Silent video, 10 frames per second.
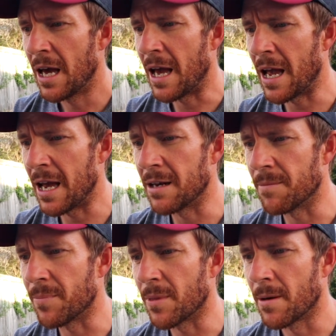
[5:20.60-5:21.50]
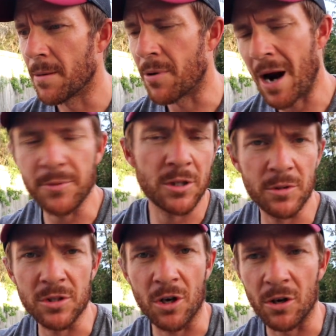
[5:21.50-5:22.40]
and perhaps I
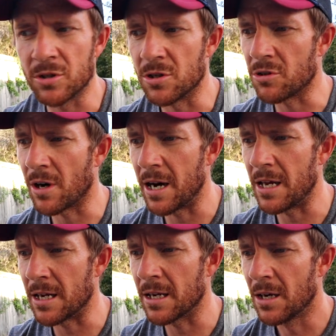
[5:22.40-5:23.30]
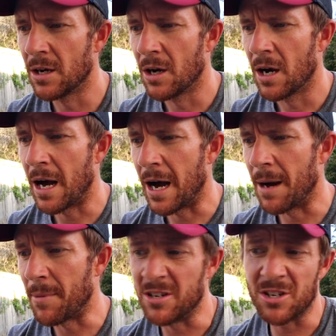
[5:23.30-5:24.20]
wasn't concentrating.
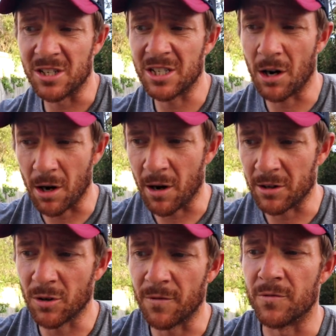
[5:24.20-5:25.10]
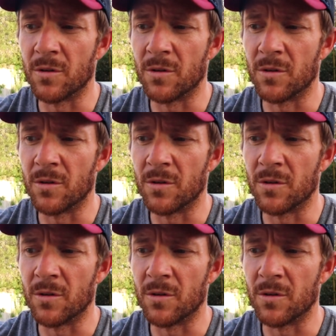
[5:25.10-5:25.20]
And as you can see, I sort of